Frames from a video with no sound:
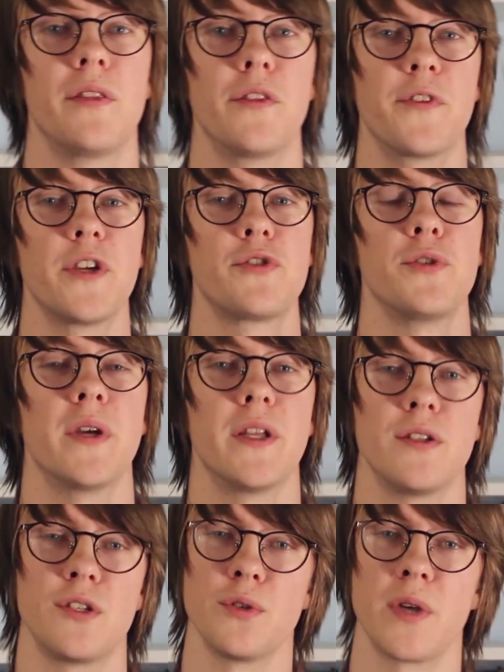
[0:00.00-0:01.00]
The Vantrue
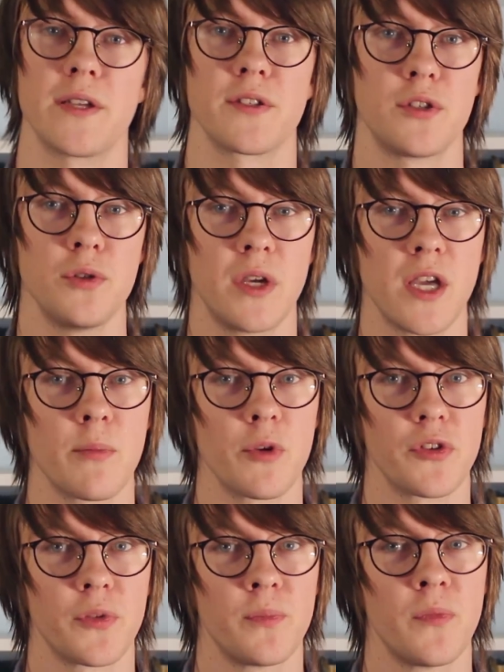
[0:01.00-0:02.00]
N2 has 2
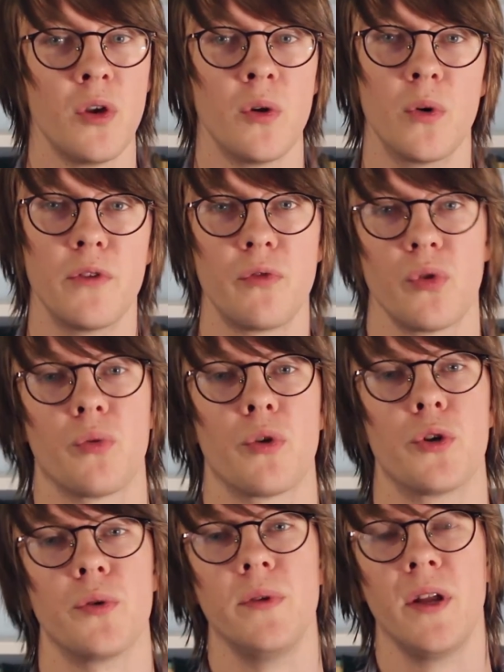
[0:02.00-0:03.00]
cameras, one for the
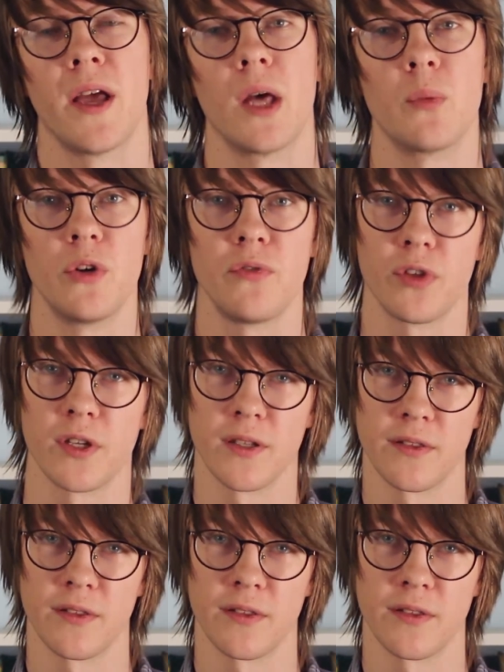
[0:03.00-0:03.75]
road and one for the